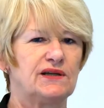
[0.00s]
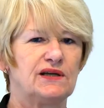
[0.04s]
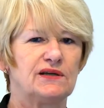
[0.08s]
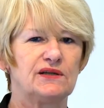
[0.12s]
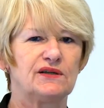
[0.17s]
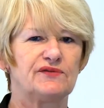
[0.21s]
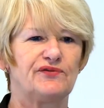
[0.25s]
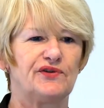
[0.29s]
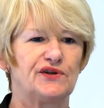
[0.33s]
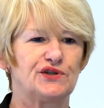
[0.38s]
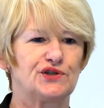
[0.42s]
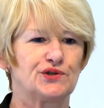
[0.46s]
the
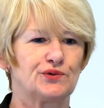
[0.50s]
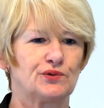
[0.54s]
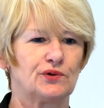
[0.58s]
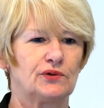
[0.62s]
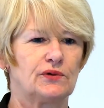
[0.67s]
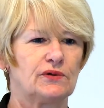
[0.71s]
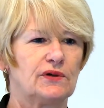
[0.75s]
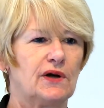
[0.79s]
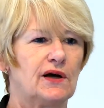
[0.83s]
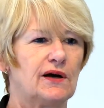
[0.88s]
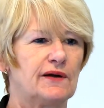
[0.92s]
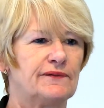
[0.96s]

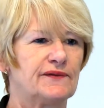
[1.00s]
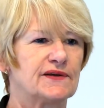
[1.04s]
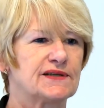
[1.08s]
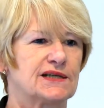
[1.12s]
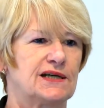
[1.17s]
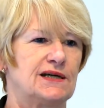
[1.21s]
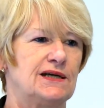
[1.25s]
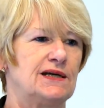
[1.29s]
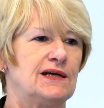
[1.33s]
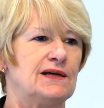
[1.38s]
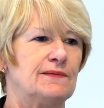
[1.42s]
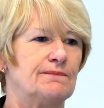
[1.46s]
individual and the
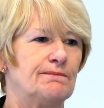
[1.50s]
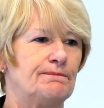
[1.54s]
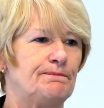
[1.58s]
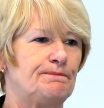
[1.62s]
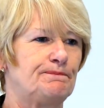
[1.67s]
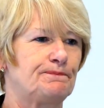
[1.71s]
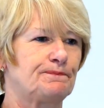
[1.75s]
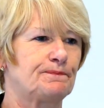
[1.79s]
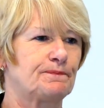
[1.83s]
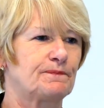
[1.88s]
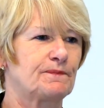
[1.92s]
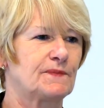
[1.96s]
team?
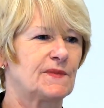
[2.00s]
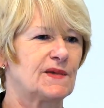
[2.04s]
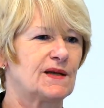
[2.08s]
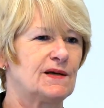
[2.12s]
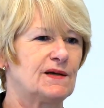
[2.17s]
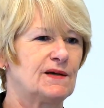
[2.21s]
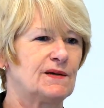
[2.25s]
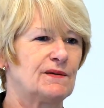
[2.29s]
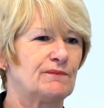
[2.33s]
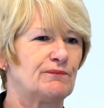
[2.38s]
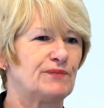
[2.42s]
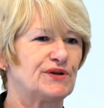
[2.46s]

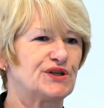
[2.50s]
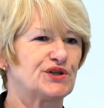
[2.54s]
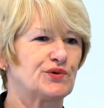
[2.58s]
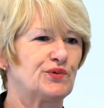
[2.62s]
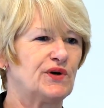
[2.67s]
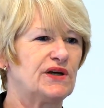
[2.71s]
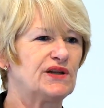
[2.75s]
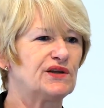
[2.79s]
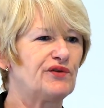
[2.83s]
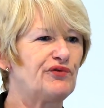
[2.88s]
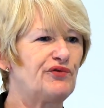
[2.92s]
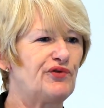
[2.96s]

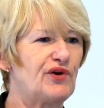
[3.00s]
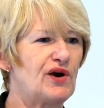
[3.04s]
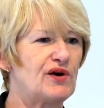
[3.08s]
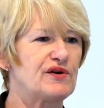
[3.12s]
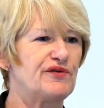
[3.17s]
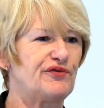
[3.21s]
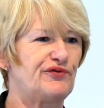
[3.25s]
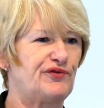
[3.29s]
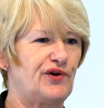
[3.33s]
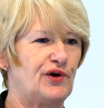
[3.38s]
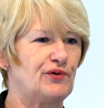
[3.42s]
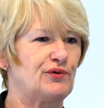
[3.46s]
Between the very
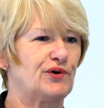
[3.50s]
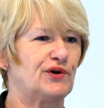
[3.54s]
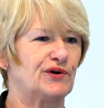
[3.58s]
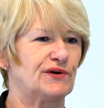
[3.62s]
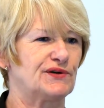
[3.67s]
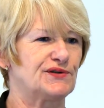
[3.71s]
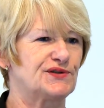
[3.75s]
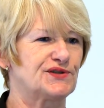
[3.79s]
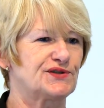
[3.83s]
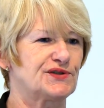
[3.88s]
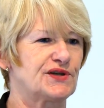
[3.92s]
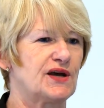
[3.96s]

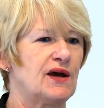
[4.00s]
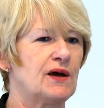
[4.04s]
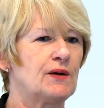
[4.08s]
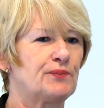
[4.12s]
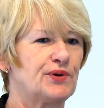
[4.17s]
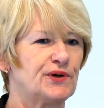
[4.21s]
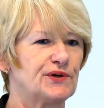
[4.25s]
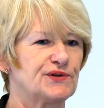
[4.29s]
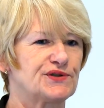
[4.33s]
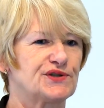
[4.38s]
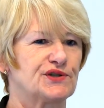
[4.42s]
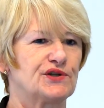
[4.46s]
focused
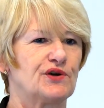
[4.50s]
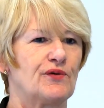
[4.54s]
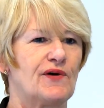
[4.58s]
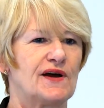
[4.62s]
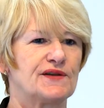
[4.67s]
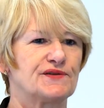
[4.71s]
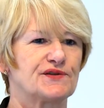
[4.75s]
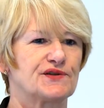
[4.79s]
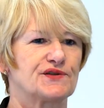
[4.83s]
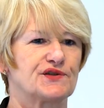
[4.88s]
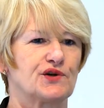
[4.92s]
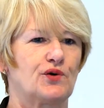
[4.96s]
person who
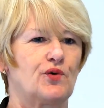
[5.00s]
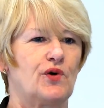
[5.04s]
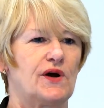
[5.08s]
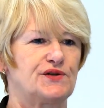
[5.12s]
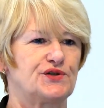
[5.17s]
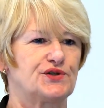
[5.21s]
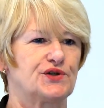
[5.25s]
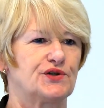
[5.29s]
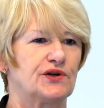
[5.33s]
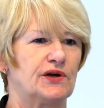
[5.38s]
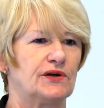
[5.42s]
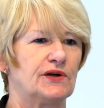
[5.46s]
answers a
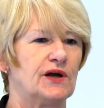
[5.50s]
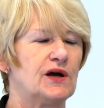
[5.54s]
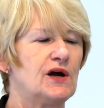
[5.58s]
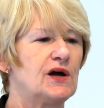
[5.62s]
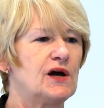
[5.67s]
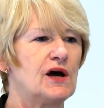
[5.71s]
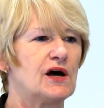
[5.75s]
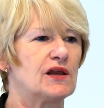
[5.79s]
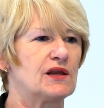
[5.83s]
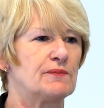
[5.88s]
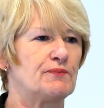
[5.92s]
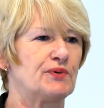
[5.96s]
question
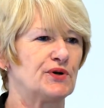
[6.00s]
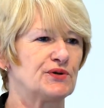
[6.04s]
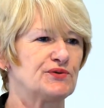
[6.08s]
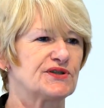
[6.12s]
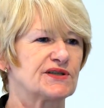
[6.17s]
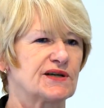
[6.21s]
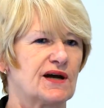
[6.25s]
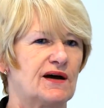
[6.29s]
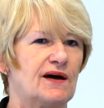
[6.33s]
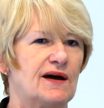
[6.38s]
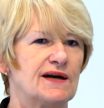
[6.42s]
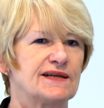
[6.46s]
and the blue
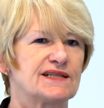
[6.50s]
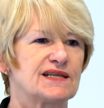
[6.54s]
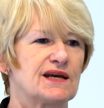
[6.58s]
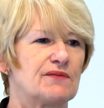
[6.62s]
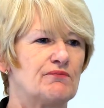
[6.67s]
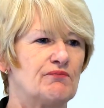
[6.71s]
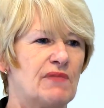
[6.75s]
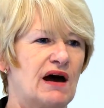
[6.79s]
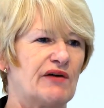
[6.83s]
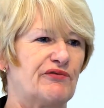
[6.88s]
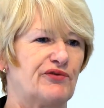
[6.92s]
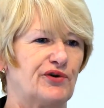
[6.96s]
skies
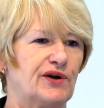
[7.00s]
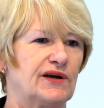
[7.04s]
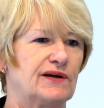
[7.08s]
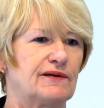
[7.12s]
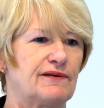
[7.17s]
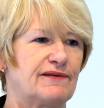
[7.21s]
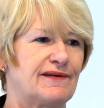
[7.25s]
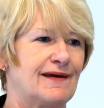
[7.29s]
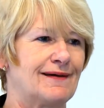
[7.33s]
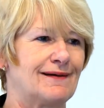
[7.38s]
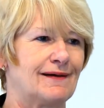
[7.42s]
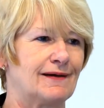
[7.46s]
maverick
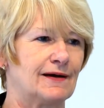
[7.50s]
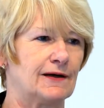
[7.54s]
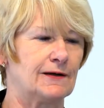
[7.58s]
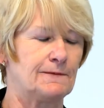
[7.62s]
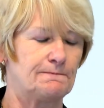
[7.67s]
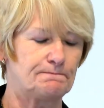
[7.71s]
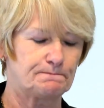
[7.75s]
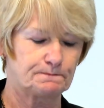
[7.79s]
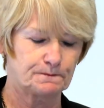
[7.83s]
thinker.